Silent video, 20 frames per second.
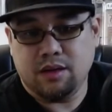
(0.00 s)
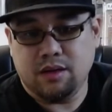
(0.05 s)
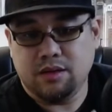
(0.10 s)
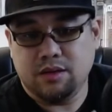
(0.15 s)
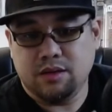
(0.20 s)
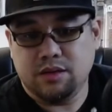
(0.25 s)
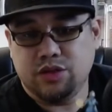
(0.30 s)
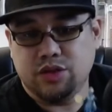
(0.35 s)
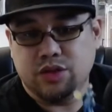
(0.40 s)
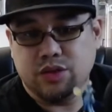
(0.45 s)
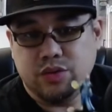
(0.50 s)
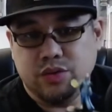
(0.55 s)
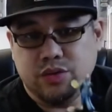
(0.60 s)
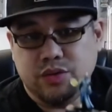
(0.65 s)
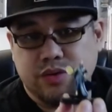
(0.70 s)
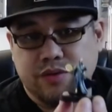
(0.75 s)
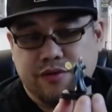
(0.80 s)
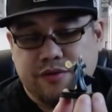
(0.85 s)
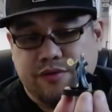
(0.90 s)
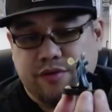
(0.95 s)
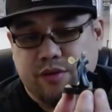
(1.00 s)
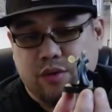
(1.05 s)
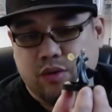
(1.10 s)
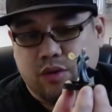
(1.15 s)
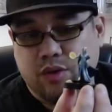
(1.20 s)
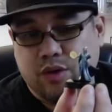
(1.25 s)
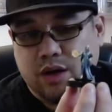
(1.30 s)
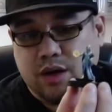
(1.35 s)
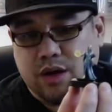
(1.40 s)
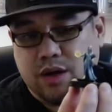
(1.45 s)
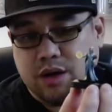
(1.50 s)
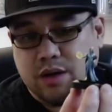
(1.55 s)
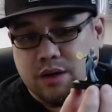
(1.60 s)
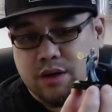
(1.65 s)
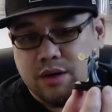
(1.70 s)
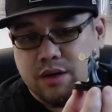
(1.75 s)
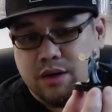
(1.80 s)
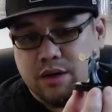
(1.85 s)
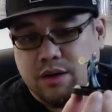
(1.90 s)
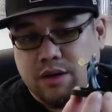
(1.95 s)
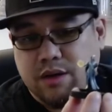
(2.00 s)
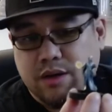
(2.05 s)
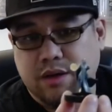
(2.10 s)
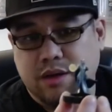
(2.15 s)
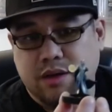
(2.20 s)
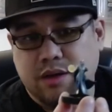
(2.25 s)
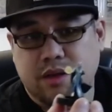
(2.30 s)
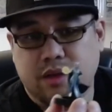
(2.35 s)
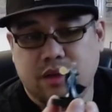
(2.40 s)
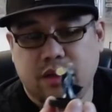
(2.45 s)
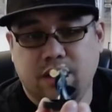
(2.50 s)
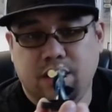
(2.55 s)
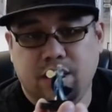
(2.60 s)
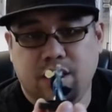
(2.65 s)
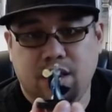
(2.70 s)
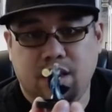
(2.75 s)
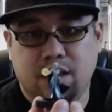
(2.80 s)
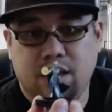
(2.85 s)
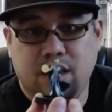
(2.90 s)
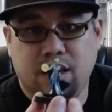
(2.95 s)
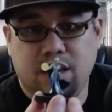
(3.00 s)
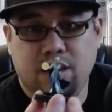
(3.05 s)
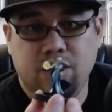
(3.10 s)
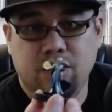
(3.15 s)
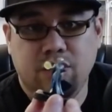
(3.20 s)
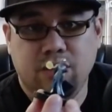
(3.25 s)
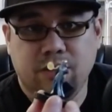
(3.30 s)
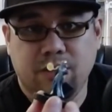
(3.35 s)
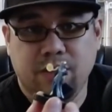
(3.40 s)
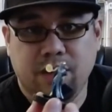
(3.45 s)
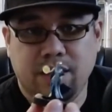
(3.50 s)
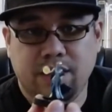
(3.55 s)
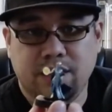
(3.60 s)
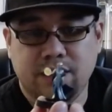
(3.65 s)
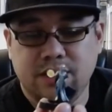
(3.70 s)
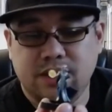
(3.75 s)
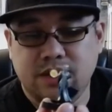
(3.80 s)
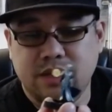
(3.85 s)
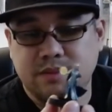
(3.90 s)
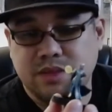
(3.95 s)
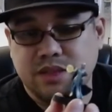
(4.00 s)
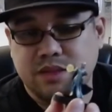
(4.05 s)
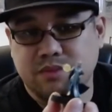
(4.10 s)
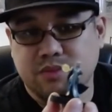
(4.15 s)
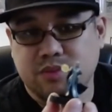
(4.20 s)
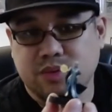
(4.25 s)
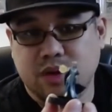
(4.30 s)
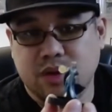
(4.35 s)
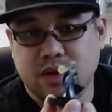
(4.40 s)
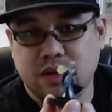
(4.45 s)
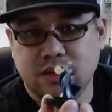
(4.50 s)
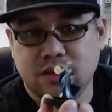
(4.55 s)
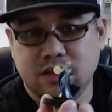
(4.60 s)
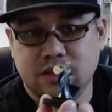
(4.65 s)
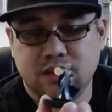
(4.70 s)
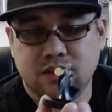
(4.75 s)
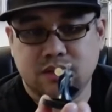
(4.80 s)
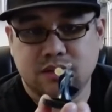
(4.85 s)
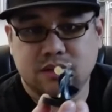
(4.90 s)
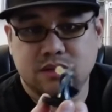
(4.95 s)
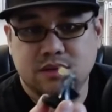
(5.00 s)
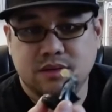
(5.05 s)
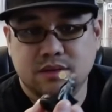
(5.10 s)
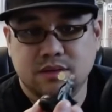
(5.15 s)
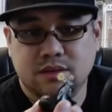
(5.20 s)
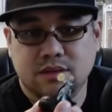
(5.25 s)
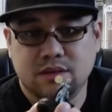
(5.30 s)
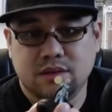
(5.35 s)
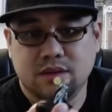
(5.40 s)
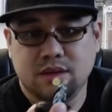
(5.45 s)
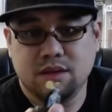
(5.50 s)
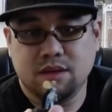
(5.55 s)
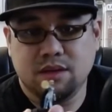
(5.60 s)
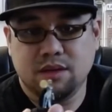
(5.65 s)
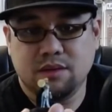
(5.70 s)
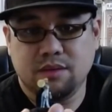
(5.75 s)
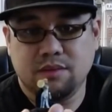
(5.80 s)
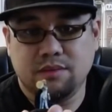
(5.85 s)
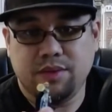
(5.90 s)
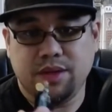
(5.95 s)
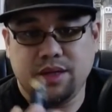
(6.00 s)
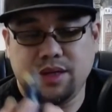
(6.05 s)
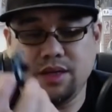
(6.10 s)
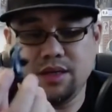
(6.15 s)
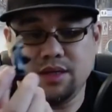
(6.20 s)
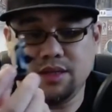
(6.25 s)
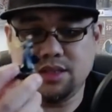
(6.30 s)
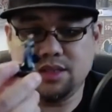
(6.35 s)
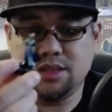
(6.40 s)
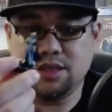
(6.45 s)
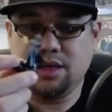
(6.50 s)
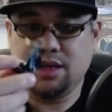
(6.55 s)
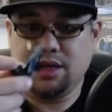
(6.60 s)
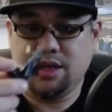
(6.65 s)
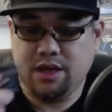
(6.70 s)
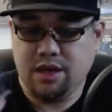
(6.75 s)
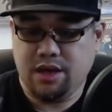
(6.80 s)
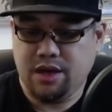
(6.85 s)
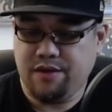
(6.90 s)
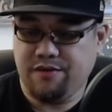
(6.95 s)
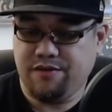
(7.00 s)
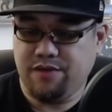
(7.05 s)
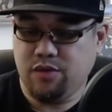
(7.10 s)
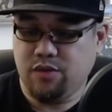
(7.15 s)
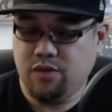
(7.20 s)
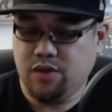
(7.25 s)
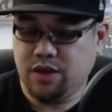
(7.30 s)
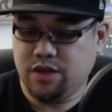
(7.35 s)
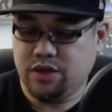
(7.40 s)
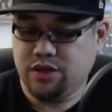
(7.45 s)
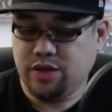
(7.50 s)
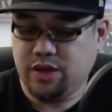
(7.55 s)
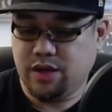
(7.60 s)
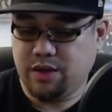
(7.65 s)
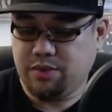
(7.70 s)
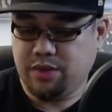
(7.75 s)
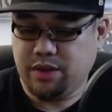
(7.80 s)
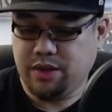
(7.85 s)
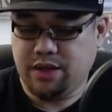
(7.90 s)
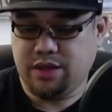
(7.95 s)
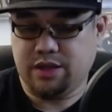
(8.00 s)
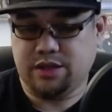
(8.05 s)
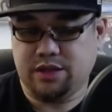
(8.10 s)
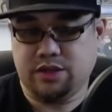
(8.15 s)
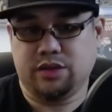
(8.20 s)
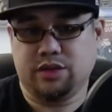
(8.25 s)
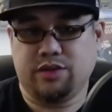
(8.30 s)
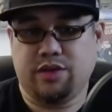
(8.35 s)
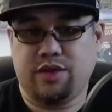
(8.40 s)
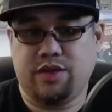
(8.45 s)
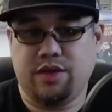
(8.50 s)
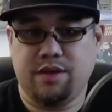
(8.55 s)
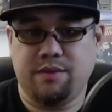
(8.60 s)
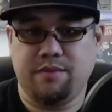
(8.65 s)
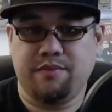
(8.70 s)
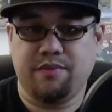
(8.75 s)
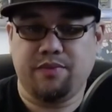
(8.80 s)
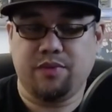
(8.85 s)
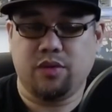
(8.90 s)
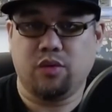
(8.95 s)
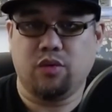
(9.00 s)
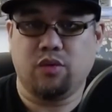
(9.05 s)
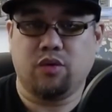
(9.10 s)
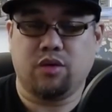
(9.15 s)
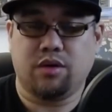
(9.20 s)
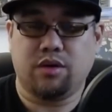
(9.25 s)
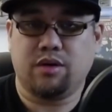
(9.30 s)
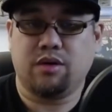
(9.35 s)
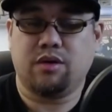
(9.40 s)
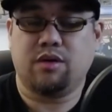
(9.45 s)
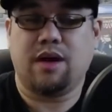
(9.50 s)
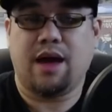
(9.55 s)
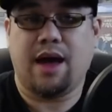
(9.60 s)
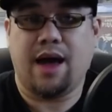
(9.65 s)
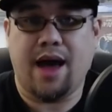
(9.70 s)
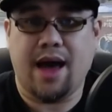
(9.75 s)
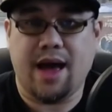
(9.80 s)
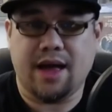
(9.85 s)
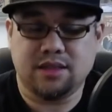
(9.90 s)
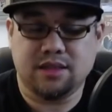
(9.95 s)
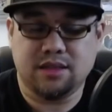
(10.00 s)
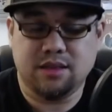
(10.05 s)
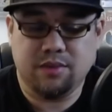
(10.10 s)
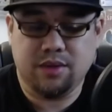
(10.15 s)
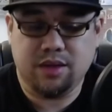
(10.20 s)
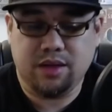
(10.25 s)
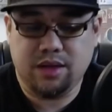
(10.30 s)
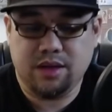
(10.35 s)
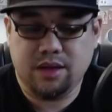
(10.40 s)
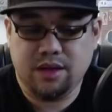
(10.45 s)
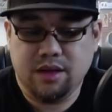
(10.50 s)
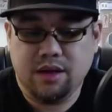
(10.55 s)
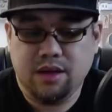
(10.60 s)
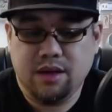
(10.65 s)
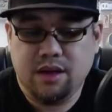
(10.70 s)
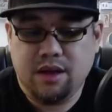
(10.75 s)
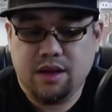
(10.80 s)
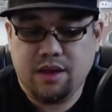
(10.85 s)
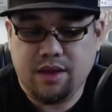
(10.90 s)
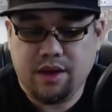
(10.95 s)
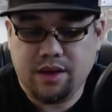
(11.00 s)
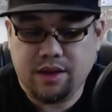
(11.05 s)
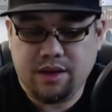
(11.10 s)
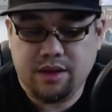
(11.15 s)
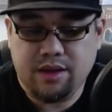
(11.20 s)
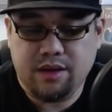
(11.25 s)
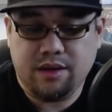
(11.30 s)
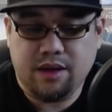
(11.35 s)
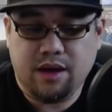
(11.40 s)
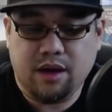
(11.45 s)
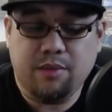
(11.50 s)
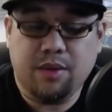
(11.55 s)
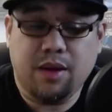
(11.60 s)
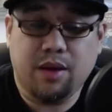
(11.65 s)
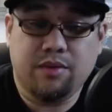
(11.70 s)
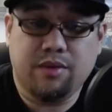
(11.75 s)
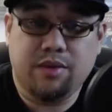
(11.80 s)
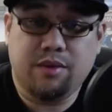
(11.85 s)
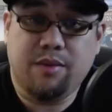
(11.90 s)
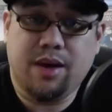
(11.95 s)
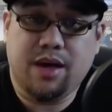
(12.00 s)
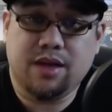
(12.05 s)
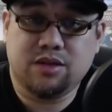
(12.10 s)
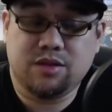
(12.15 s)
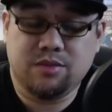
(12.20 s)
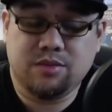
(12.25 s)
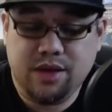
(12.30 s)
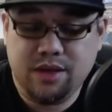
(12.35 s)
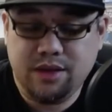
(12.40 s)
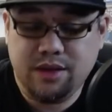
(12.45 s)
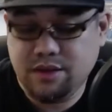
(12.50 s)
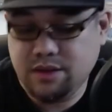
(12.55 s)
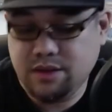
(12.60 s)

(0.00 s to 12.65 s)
tuned for the Unimind teams in Bronze, because if you want to try to play an Eternal theme or add somebody that can help out with Mastermind,